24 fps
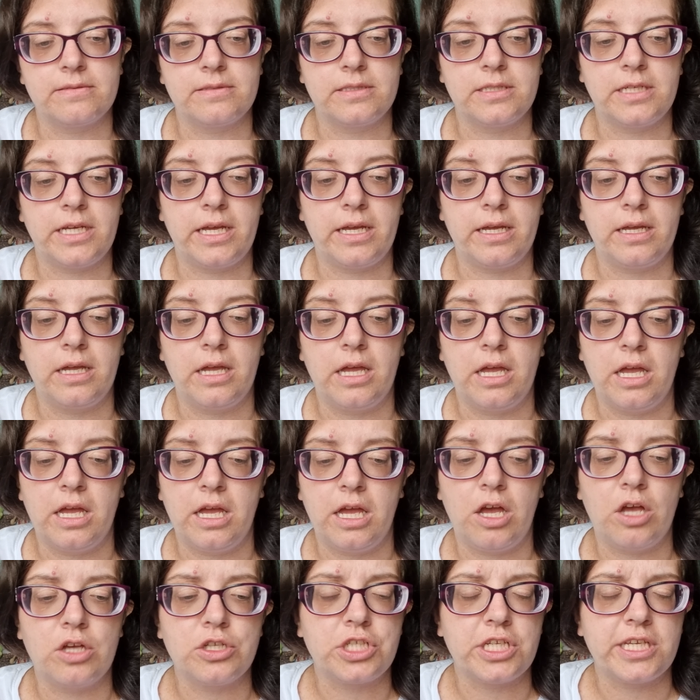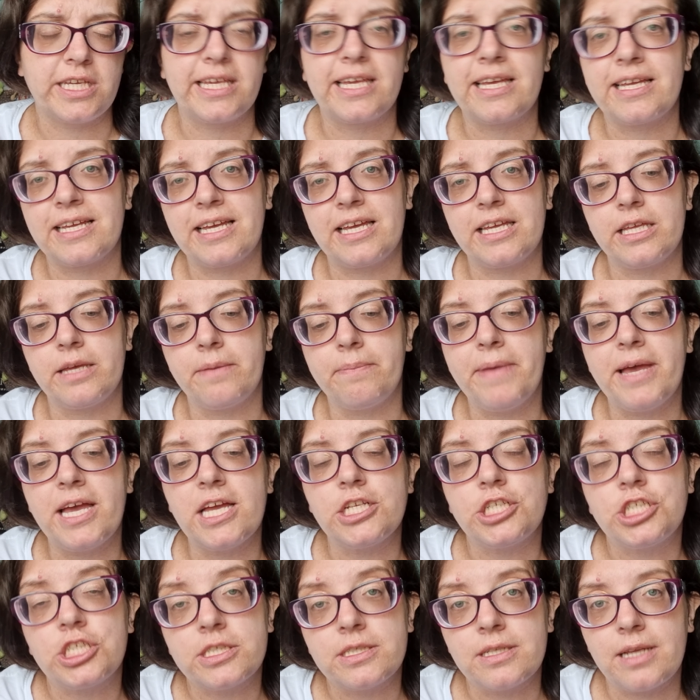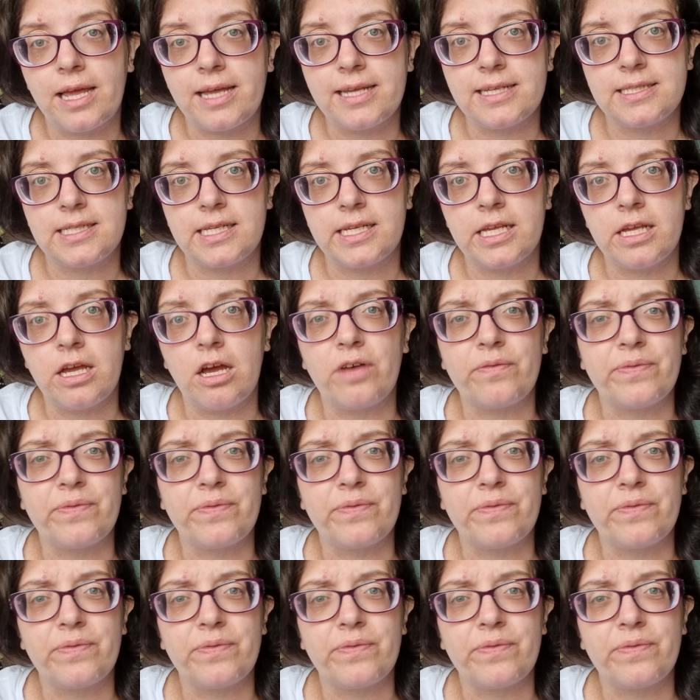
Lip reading: Yeah. Also you can get your merchandise here